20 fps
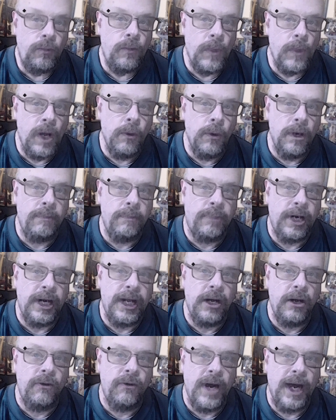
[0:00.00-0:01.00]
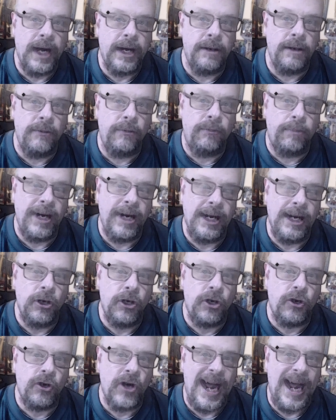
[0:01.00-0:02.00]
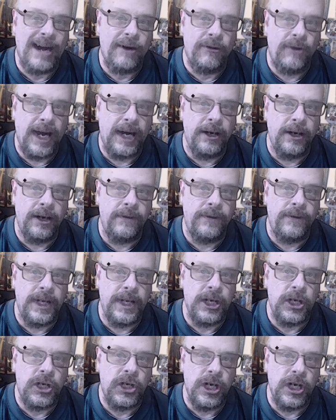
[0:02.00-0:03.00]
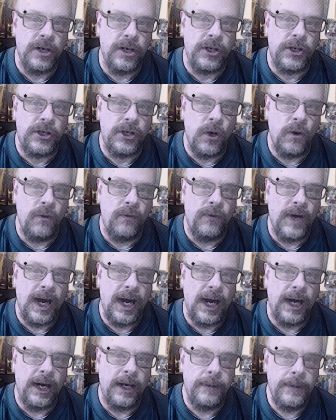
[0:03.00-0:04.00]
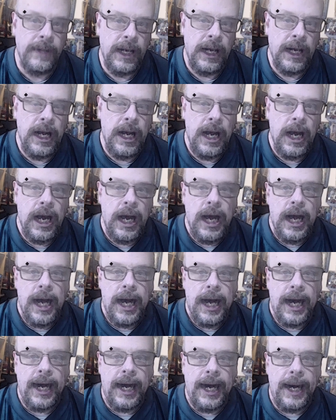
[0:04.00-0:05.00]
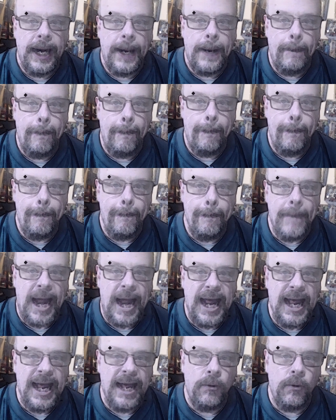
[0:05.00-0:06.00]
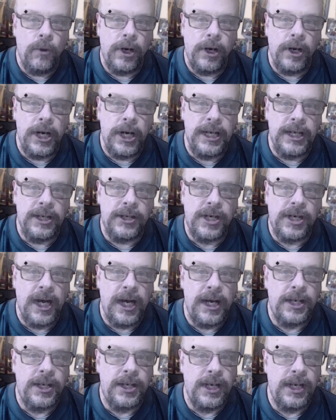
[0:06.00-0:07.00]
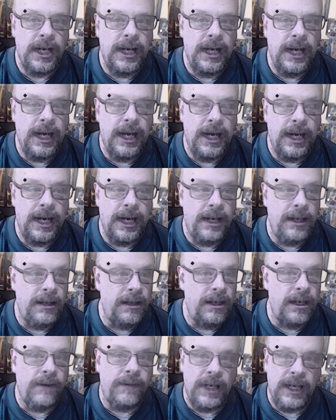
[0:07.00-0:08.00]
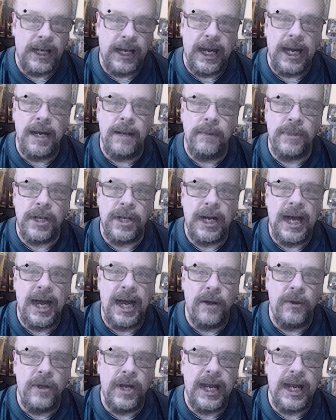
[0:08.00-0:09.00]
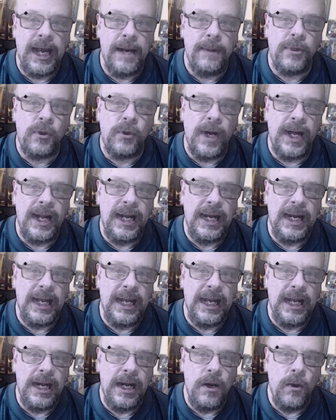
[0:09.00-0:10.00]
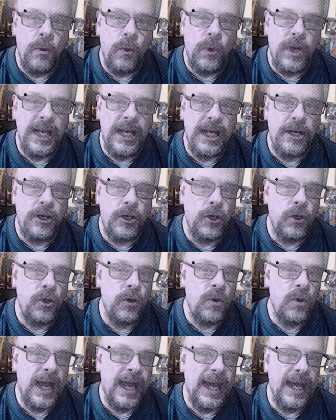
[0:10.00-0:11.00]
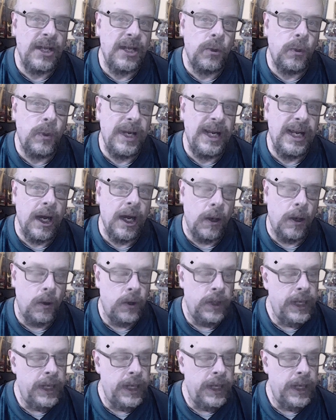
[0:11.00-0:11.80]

pretty good record, pretty good track record for this year so far. And we're going to discuss different games and how the games went in week two as we go.